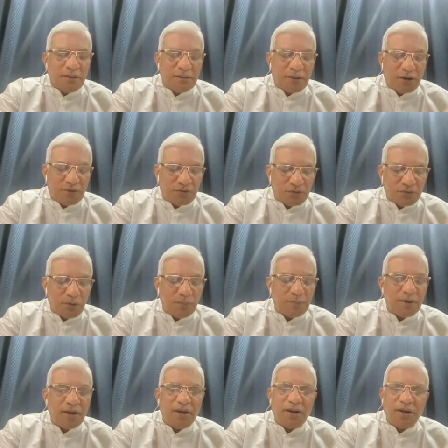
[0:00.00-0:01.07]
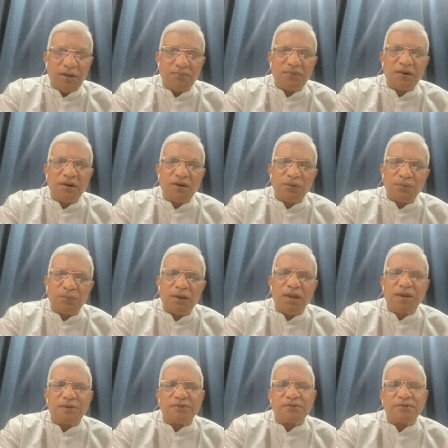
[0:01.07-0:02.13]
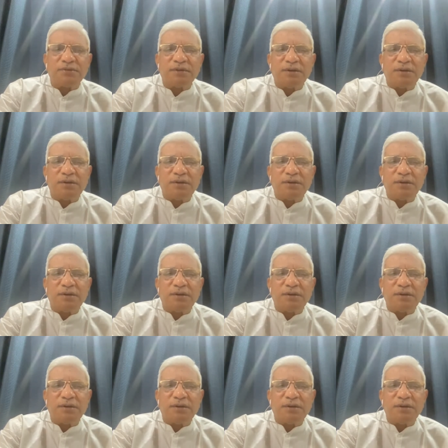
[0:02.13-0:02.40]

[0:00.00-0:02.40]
there are so many different ways